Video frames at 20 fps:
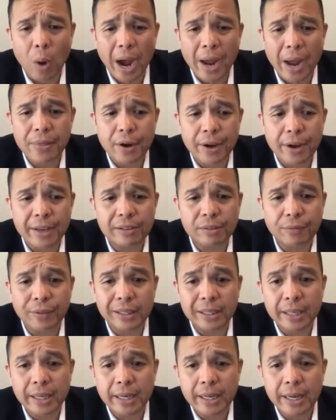there is
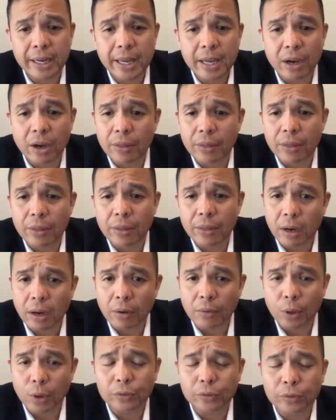validity on
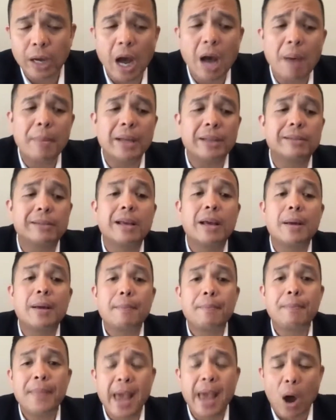those comments.
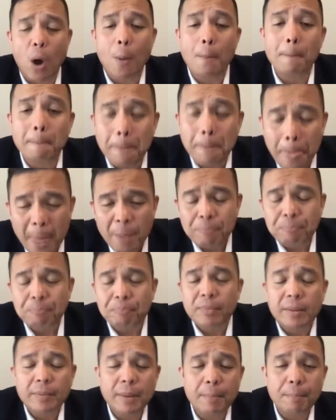Now,
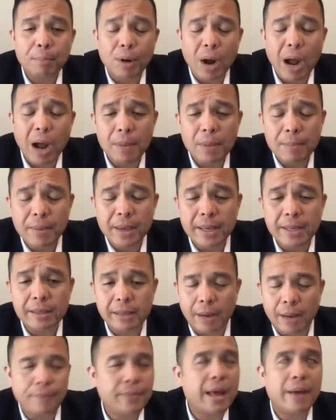the problem is,
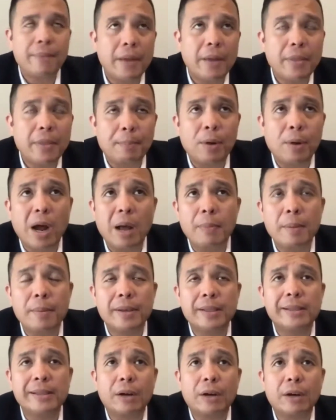I'm not the problem
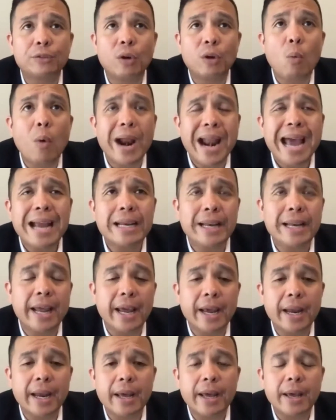is now. So what I
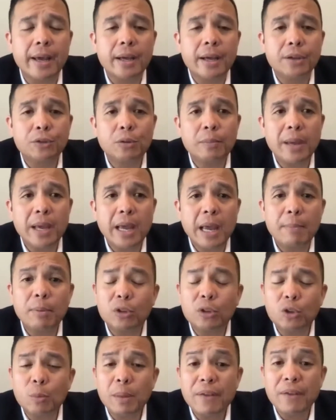did to be
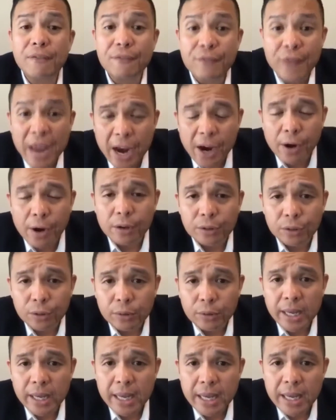able to be fair to
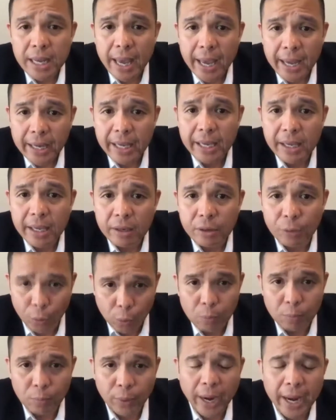the Hickey
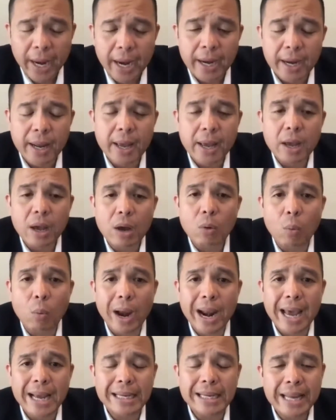group, right?
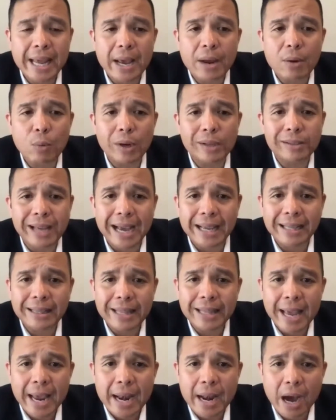What I did was I
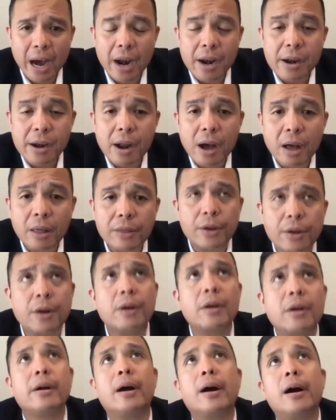did
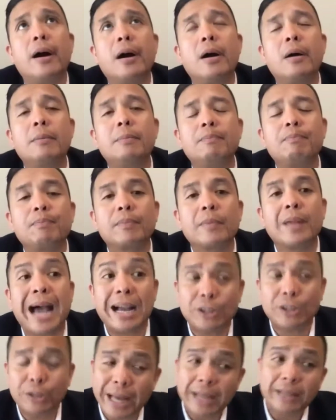another,
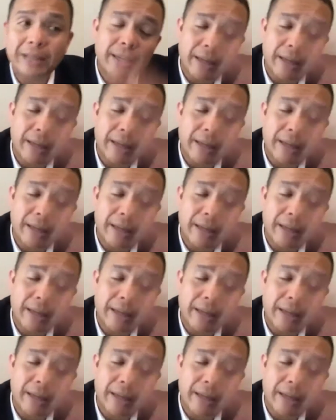actually I did